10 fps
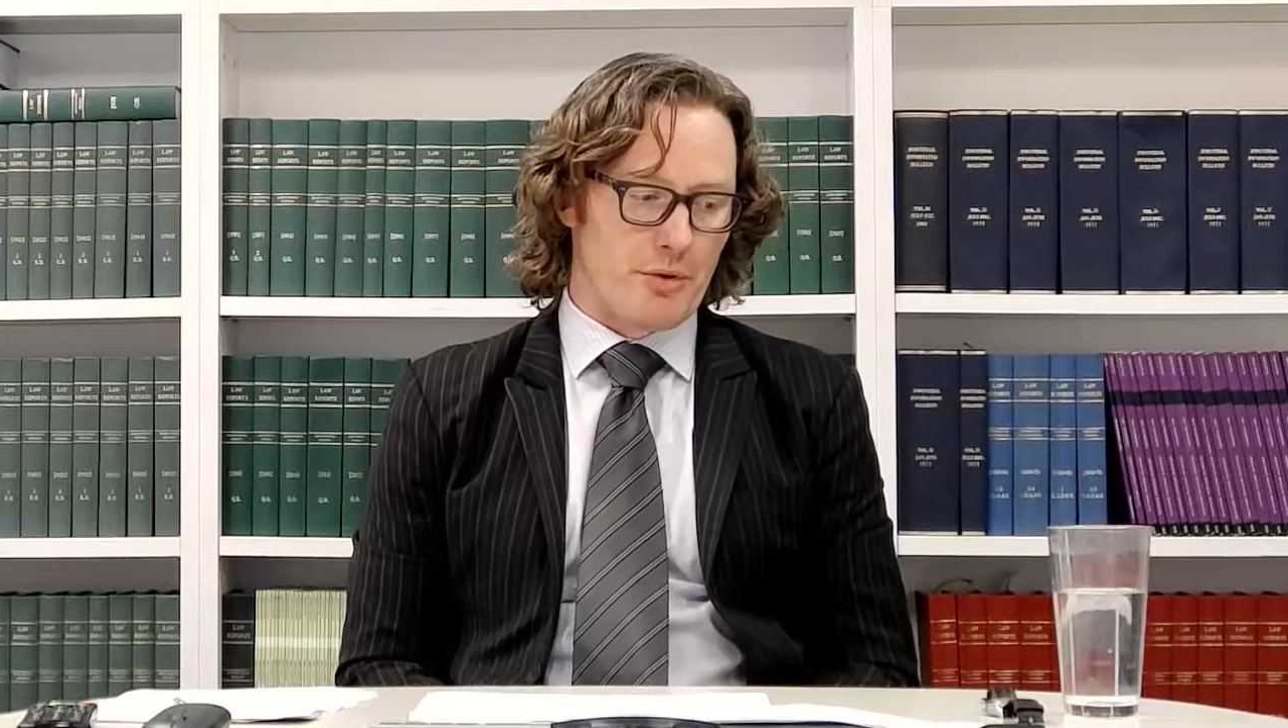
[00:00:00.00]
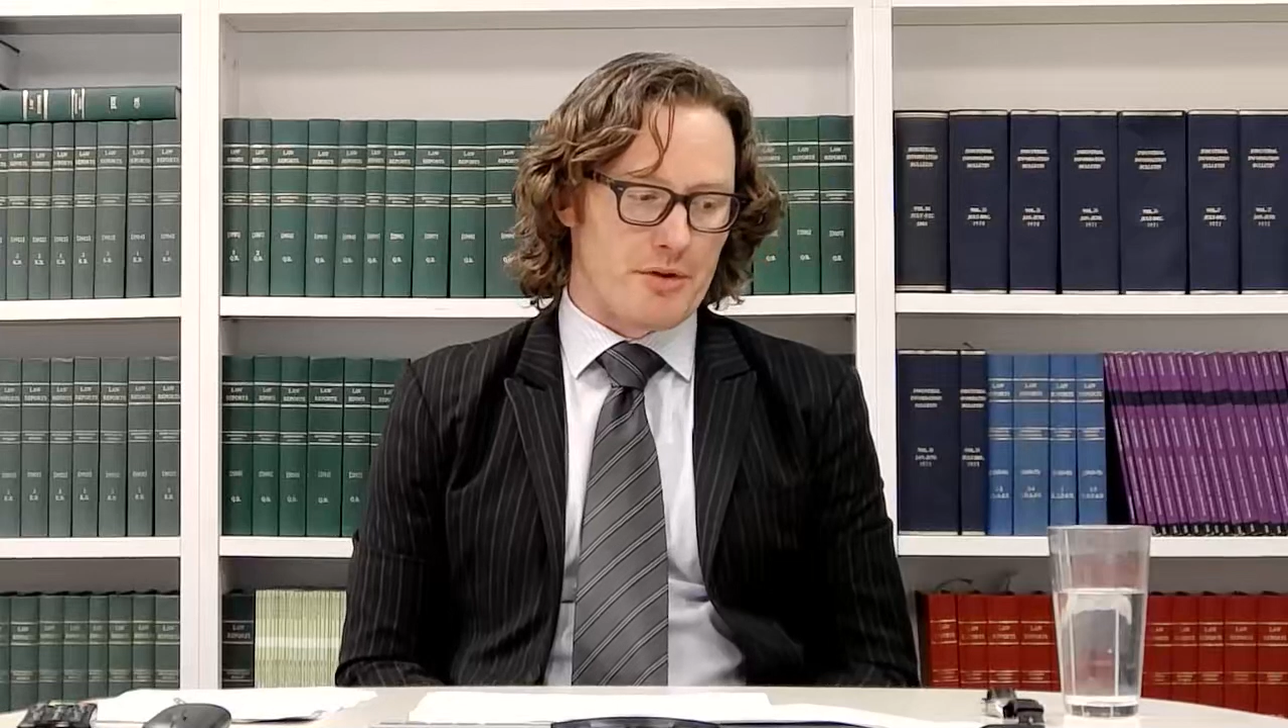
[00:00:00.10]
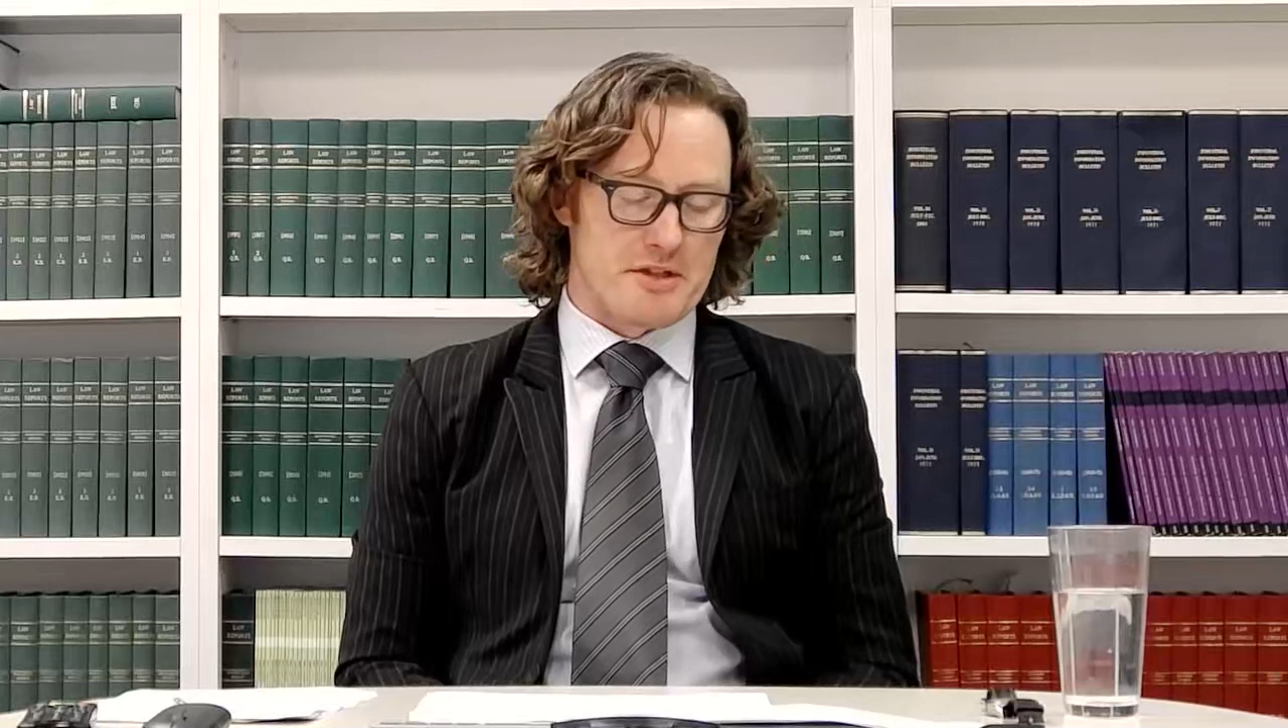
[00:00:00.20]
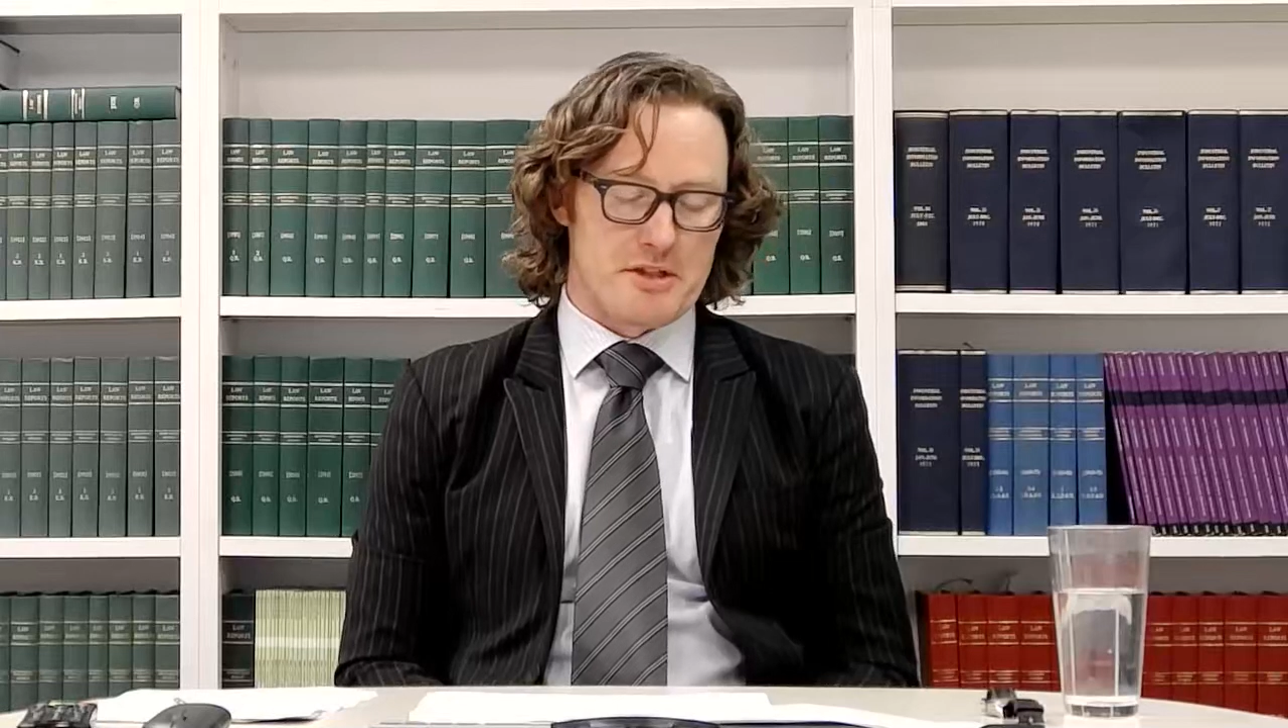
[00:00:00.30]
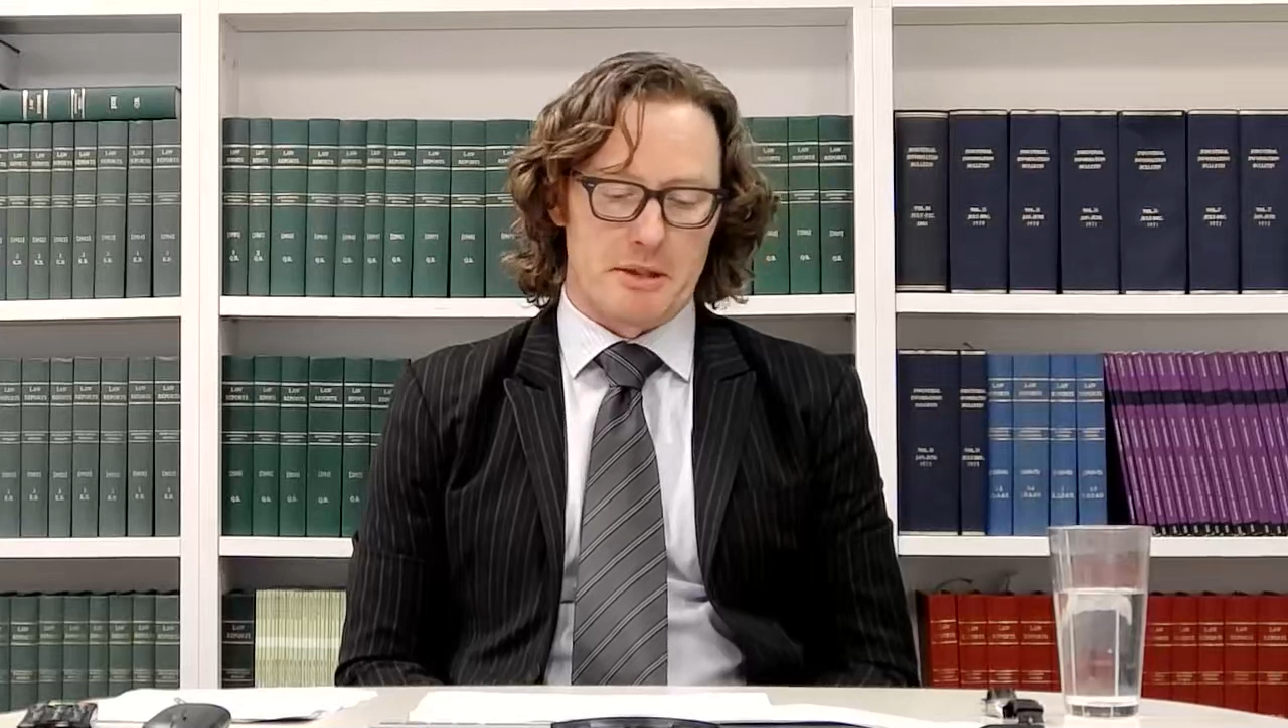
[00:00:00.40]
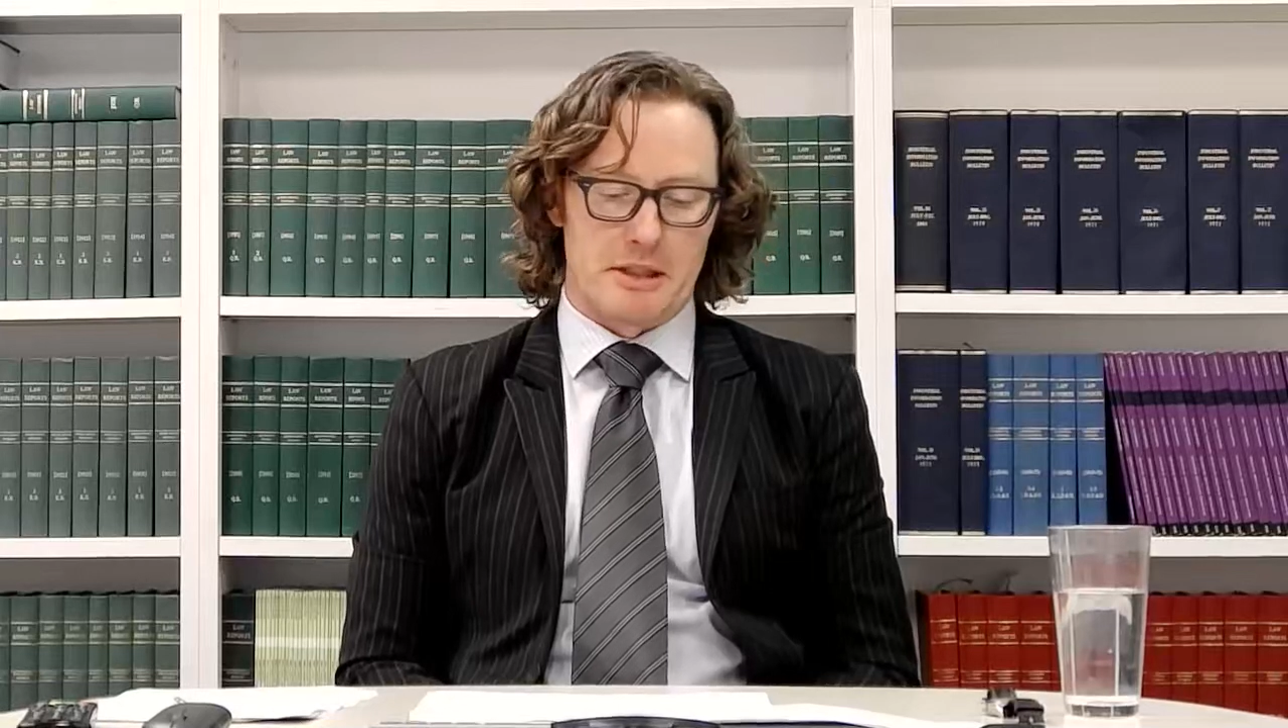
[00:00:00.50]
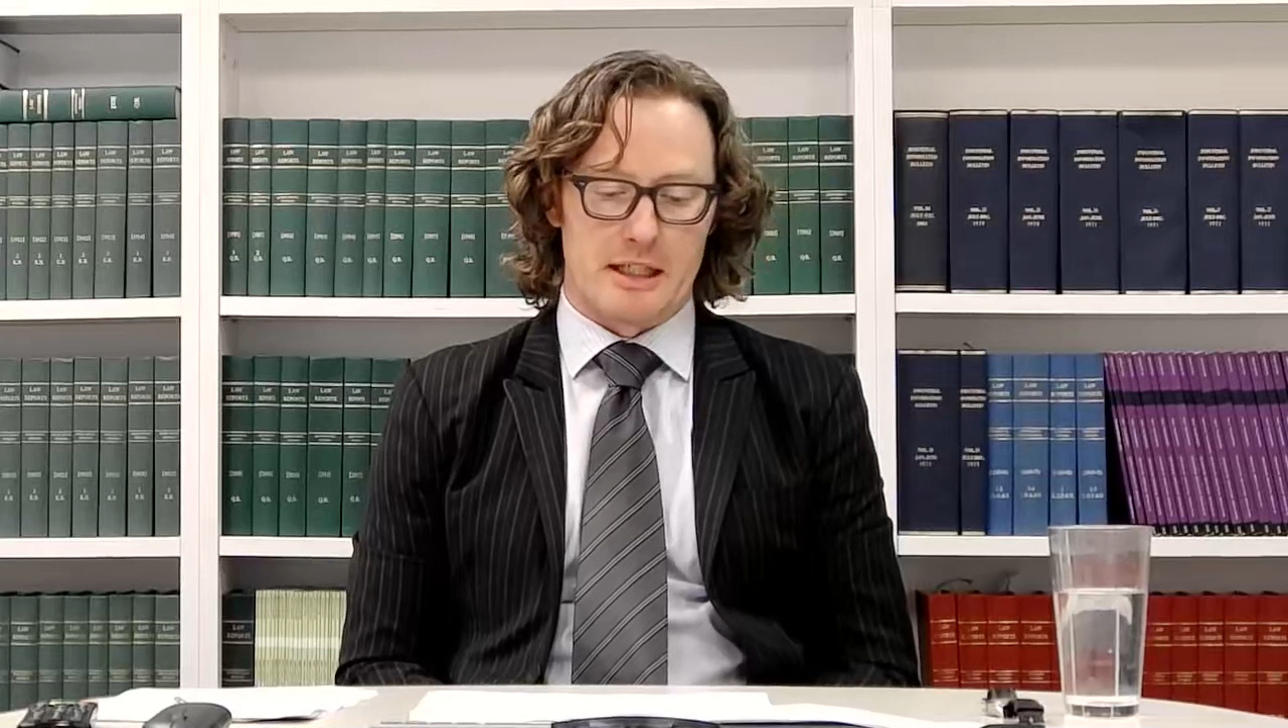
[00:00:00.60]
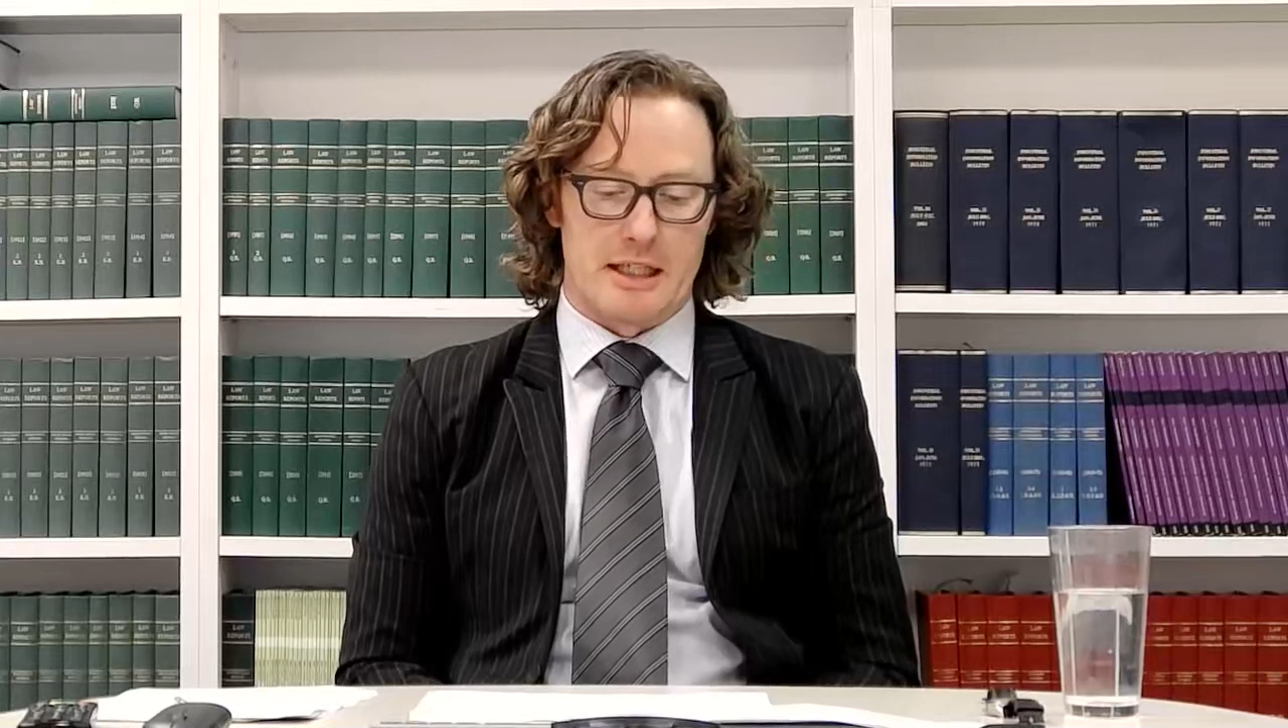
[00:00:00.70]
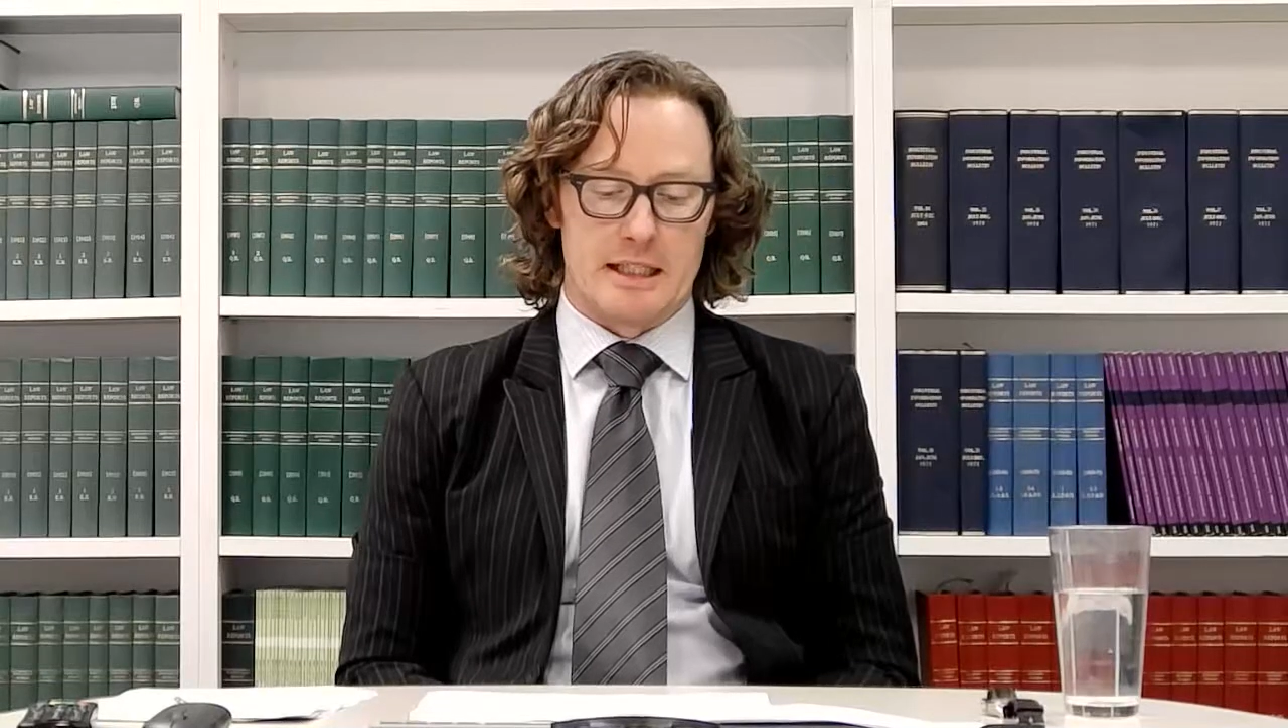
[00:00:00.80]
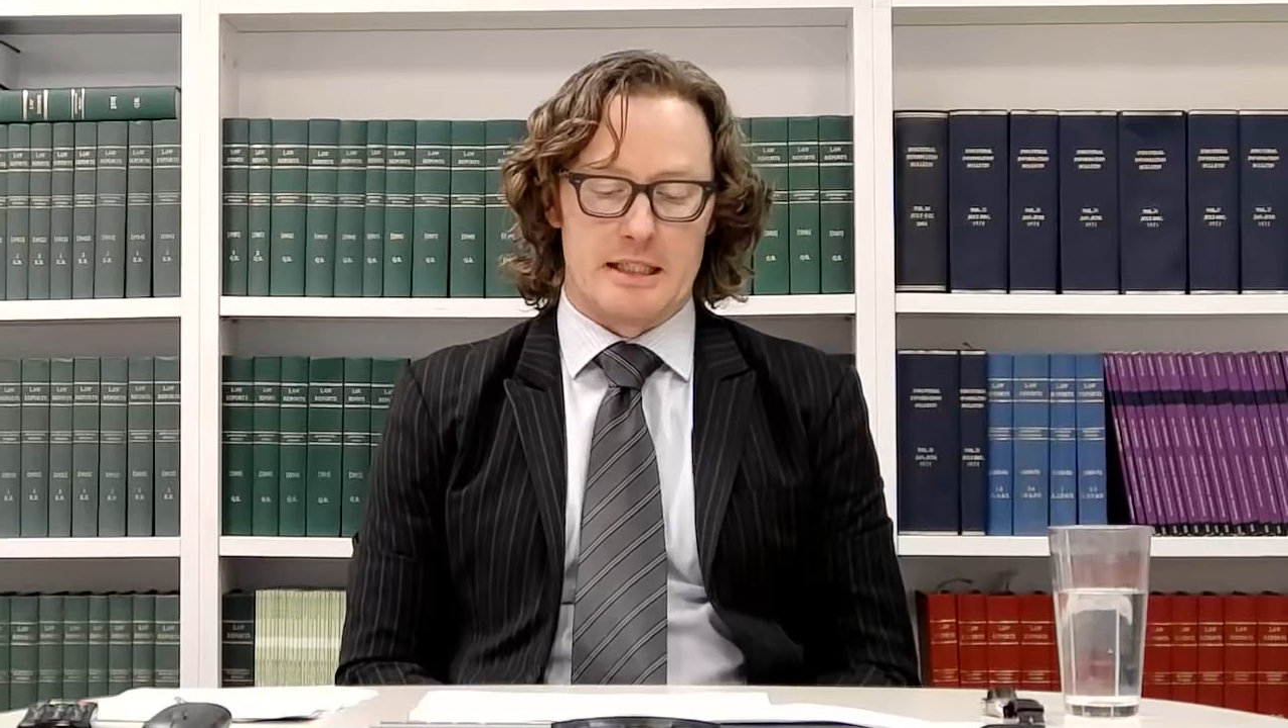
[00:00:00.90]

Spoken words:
the Disability